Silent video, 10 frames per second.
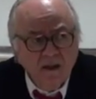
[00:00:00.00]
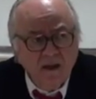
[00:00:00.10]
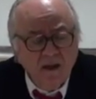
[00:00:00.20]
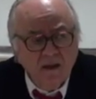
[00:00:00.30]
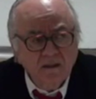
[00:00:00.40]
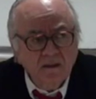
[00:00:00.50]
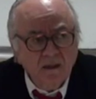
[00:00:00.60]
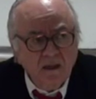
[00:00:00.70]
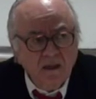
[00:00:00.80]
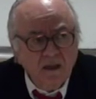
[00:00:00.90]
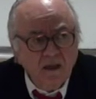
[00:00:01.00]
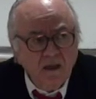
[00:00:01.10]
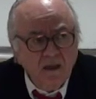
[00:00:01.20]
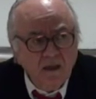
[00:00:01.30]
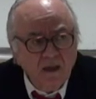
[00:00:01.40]
and uh,
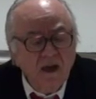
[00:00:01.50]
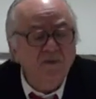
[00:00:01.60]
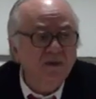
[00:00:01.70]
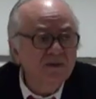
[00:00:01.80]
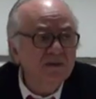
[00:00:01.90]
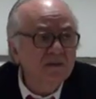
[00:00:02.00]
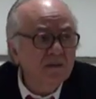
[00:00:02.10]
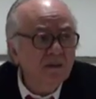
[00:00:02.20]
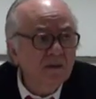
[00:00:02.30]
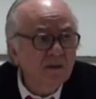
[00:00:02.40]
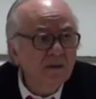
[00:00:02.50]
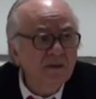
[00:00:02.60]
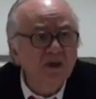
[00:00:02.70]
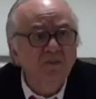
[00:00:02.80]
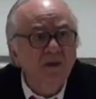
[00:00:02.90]
others
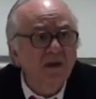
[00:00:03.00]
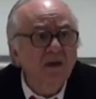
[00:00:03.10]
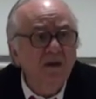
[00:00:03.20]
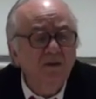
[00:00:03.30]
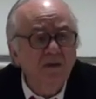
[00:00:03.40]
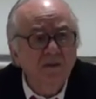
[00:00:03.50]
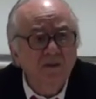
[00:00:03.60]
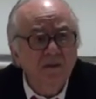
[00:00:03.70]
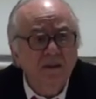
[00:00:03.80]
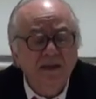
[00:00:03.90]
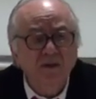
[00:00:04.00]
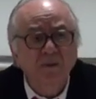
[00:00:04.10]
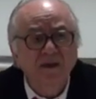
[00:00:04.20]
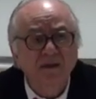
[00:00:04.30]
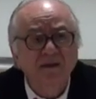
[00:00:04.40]
that will go, uh, that
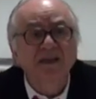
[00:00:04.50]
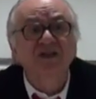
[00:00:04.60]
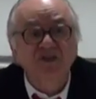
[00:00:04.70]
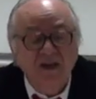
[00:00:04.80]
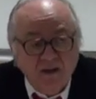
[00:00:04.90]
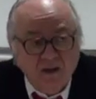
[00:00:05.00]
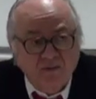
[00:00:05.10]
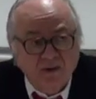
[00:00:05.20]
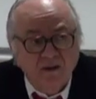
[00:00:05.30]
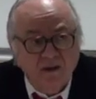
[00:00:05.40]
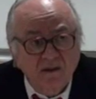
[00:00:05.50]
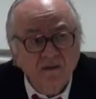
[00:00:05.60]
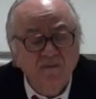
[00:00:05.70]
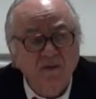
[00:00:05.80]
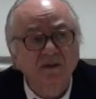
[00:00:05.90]
will need an external critique.
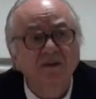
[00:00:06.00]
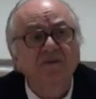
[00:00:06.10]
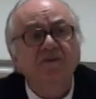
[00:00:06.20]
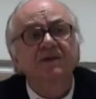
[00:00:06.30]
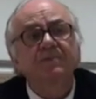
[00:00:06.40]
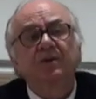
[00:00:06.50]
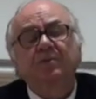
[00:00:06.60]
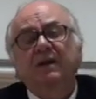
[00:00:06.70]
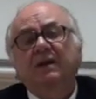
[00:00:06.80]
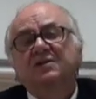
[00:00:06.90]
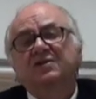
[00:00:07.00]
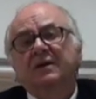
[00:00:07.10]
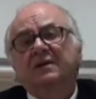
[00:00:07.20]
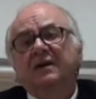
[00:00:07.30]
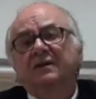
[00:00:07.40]
For the difference between
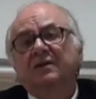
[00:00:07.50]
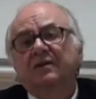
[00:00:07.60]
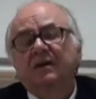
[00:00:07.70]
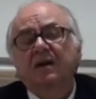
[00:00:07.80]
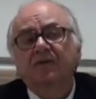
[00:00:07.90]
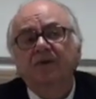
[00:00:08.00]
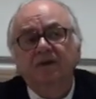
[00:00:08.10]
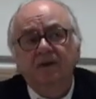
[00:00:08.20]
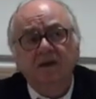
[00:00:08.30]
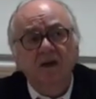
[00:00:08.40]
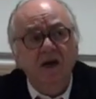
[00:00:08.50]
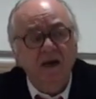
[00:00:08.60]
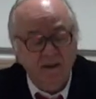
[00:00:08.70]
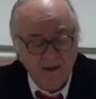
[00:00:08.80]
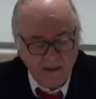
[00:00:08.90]
external and internal critique,
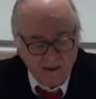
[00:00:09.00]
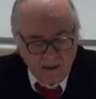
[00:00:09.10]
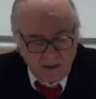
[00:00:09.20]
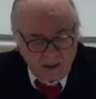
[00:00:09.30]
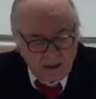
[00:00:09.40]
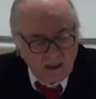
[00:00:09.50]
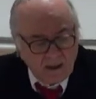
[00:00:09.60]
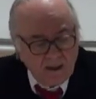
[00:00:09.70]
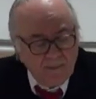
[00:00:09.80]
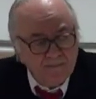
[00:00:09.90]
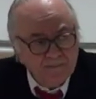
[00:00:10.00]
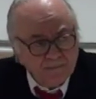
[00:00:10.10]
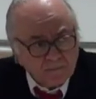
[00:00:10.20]
I um,